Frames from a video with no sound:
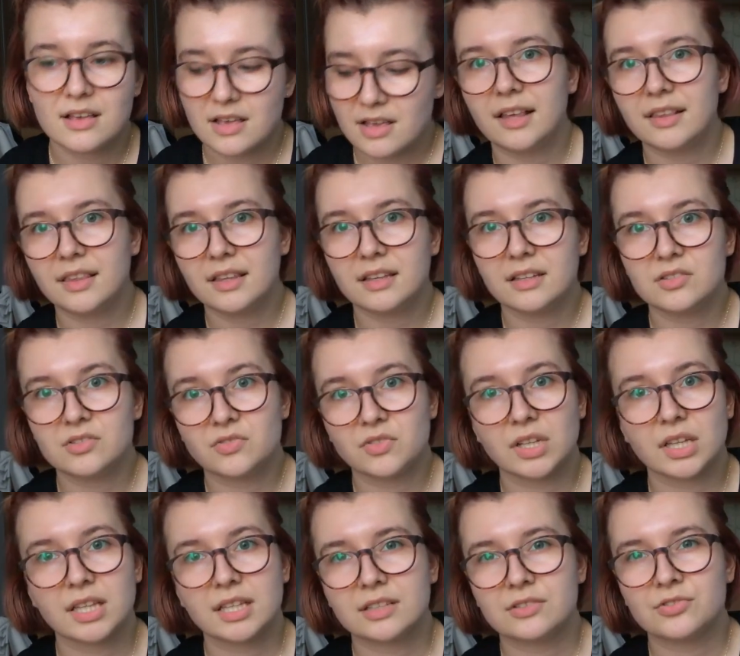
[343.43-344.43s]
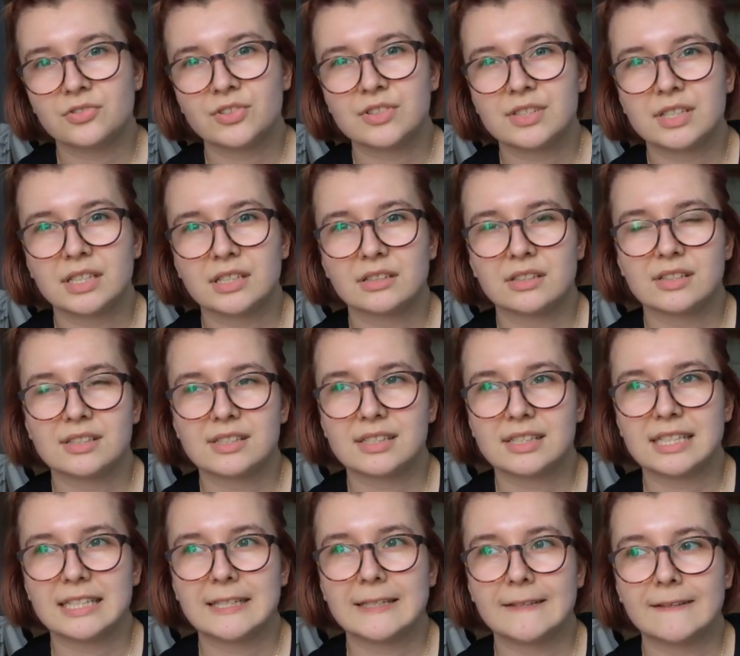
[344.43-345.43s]
I think it's really interesting to
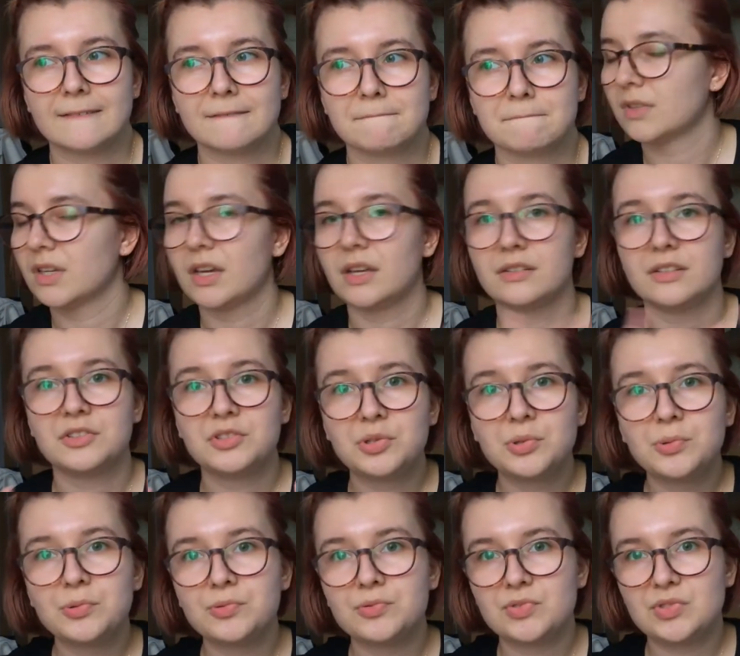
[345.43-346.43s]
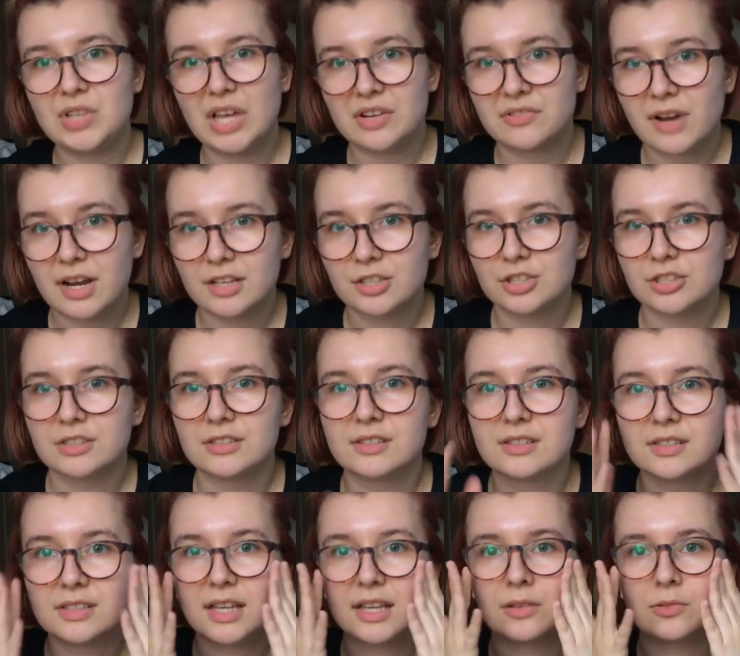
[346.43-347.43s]
see the two
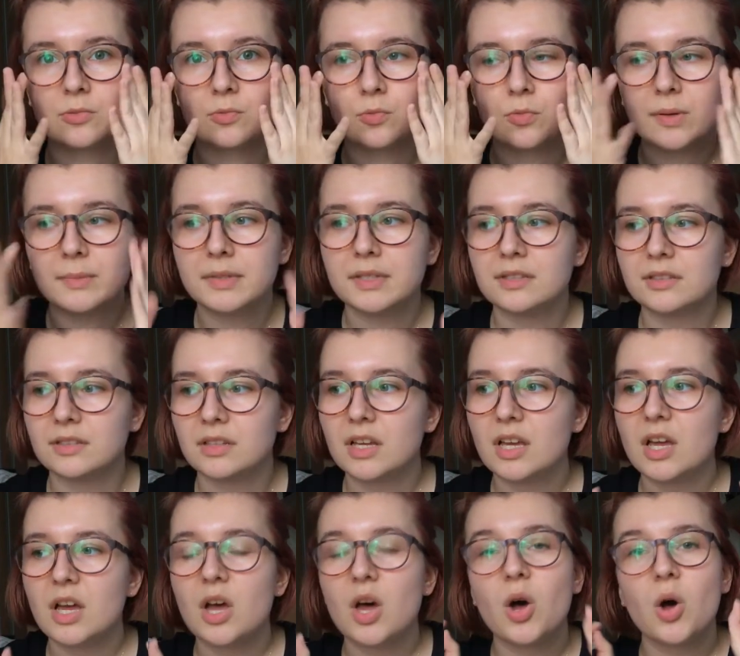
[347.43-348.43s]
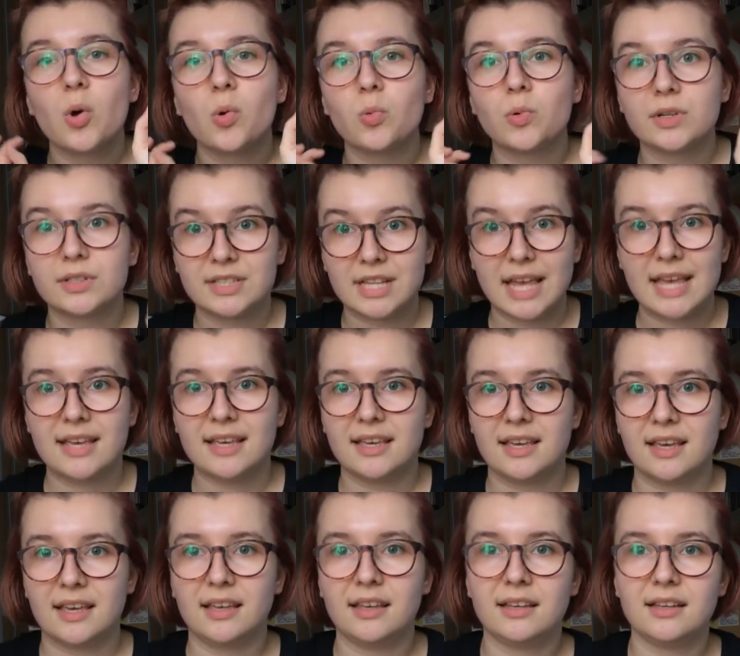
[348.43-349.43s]
directions that women were
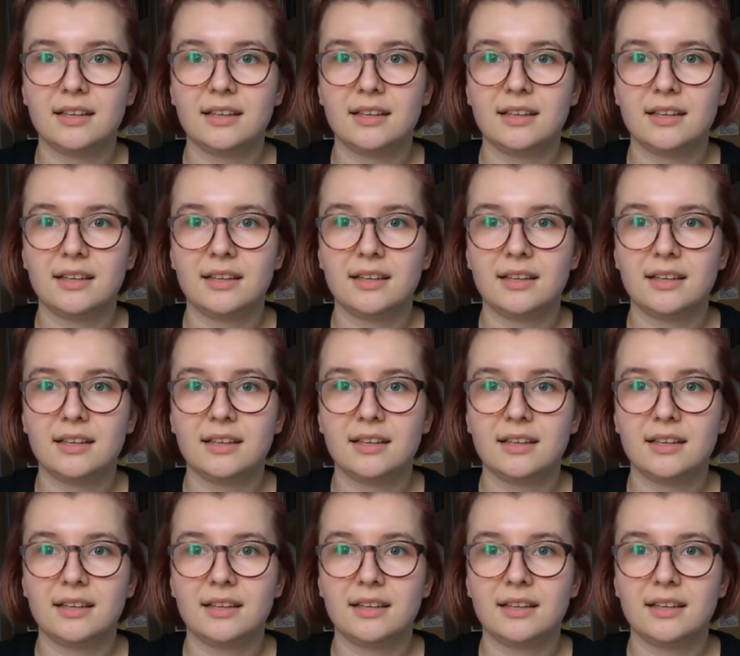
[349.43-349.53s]
taking